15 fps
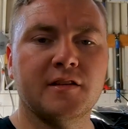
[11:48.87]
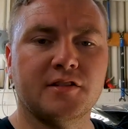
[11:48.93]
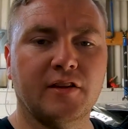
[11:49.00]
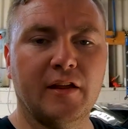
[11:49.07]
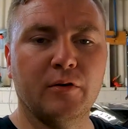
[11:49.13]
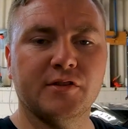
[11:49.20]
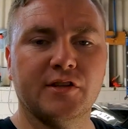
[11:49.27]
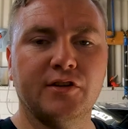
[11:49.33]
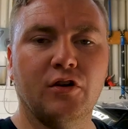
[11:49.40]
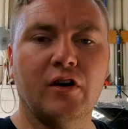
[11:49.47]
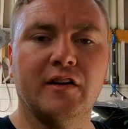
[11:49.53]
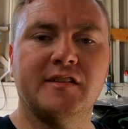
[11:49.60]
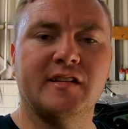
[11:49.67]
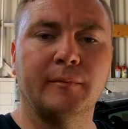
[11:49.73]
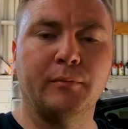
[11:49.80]
So that was a
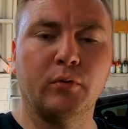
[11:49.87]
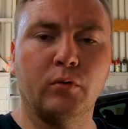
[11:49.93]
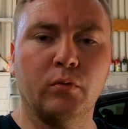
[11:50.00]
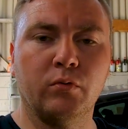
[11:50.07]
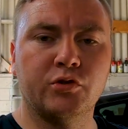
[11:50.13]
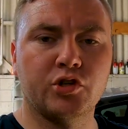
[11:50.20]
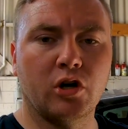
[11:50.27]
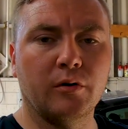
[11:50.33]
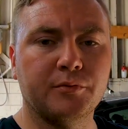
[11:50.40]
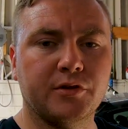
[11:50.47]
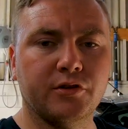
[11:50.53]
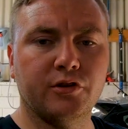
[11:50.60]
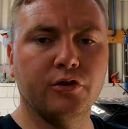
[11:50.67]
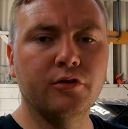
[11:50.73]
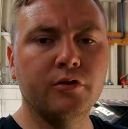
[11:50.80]
nice simple job
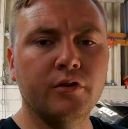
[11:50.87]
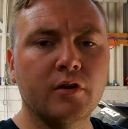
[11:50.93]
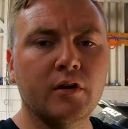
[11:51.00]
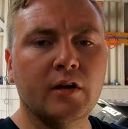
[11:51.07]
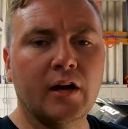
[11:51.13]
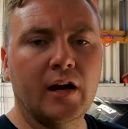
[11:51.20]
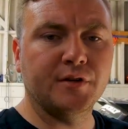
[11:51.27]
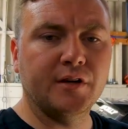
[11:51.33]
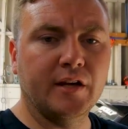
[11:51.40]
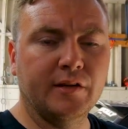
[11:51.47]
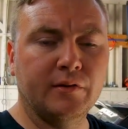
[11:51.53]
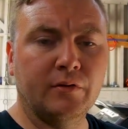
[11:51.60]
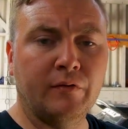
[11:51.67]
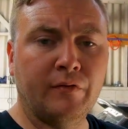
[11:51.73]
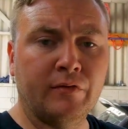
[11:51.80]
to do. So
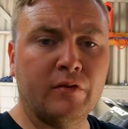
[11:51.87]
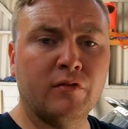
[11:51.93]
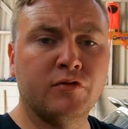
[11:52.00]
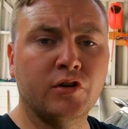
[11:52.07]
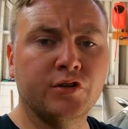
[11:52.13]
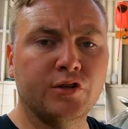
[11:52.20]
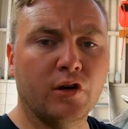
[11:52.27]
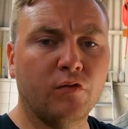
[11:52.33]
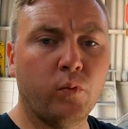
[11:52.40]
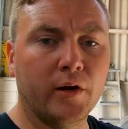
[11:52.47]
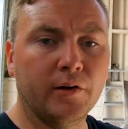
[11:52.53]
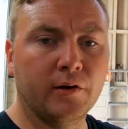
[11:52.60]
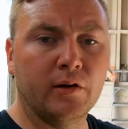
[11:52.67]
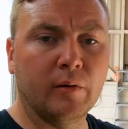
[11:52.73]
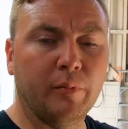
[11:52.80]
yeah, I've turned it off
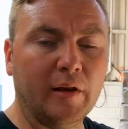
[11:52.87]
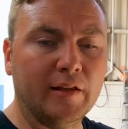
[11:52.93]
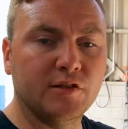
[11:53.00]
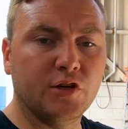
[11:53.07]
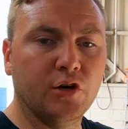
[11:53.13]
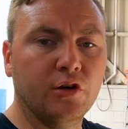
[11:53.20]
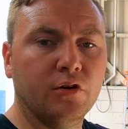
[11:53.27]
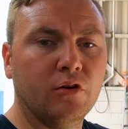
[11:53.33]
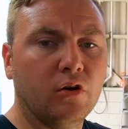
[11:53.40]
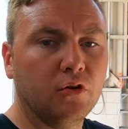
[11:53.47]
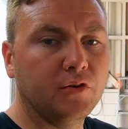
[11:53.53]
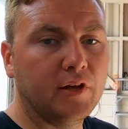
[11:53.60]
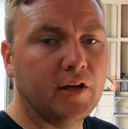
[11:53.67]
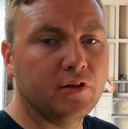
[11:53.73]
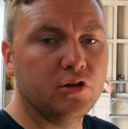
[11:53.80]
one complete turn
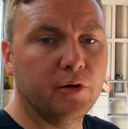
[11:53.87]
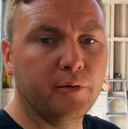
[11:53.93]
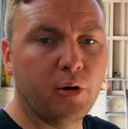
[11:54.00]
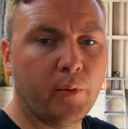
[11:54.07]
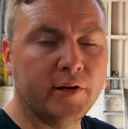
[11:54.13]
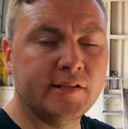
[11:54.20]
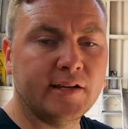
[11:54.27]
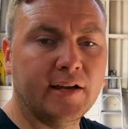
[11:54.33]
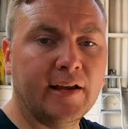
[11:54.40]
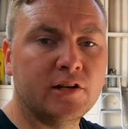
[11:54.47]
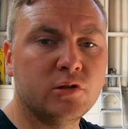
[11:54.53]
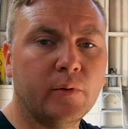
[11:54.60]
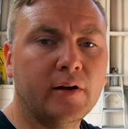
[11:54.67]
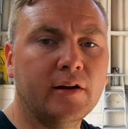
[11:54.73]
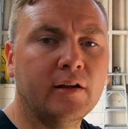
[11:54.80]
on the turbo wastegate
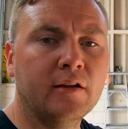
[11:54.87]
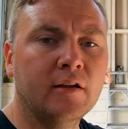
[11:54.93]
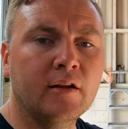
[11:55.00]
actuator.